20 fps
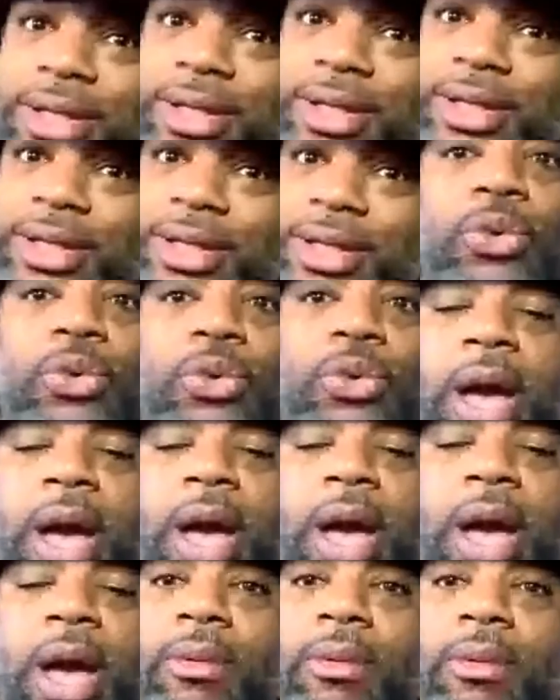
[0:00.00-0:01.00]
Dude,
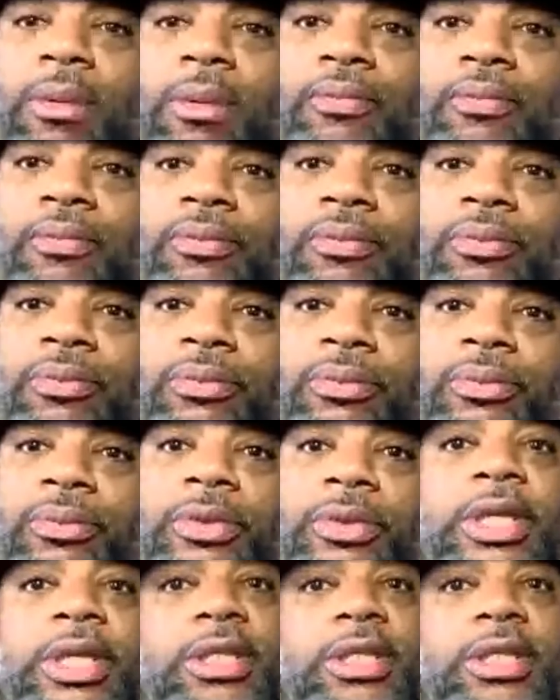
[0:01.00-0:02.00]
man,
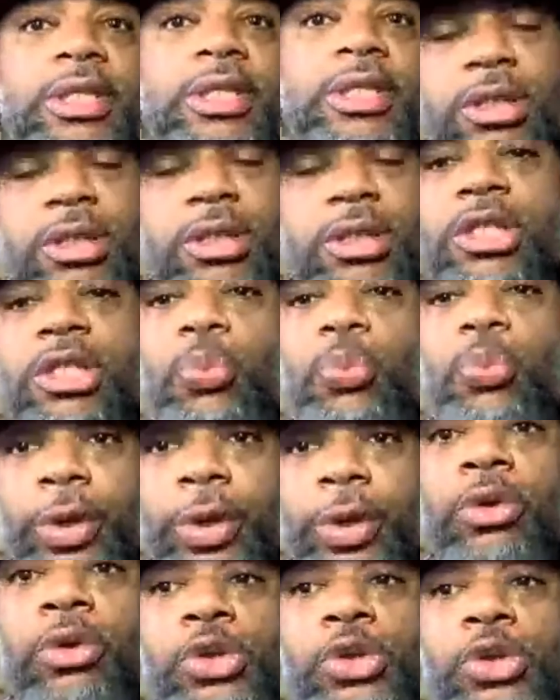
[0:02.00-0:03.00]
this is
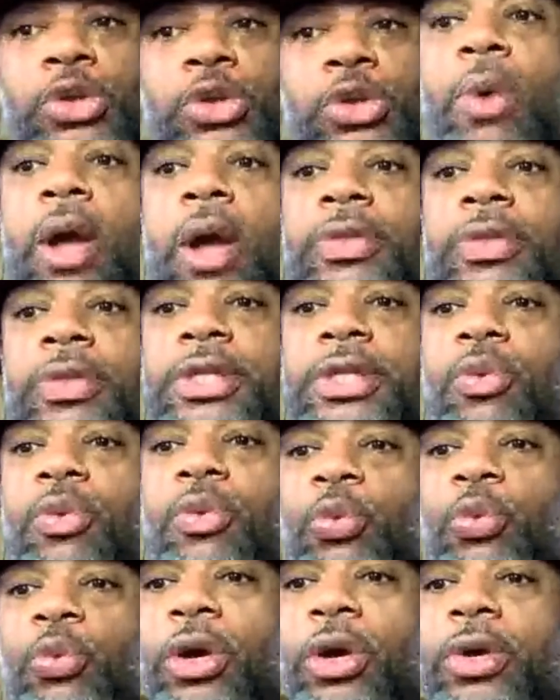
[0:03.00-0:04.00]
real talk, right? This the
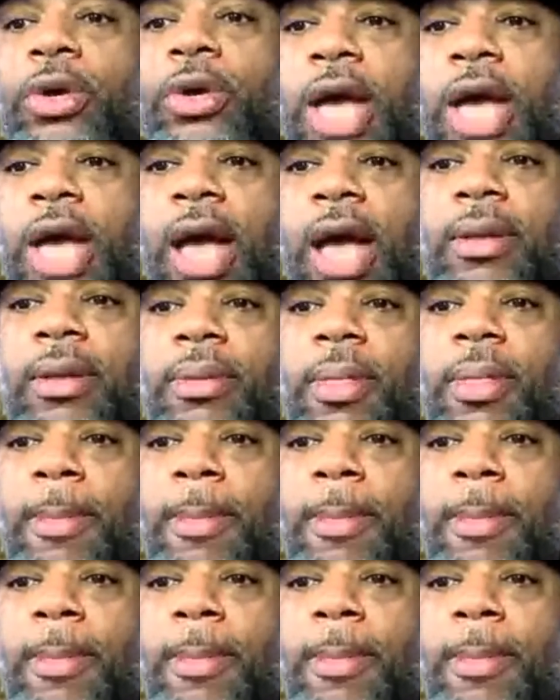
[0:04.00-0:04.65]
real game.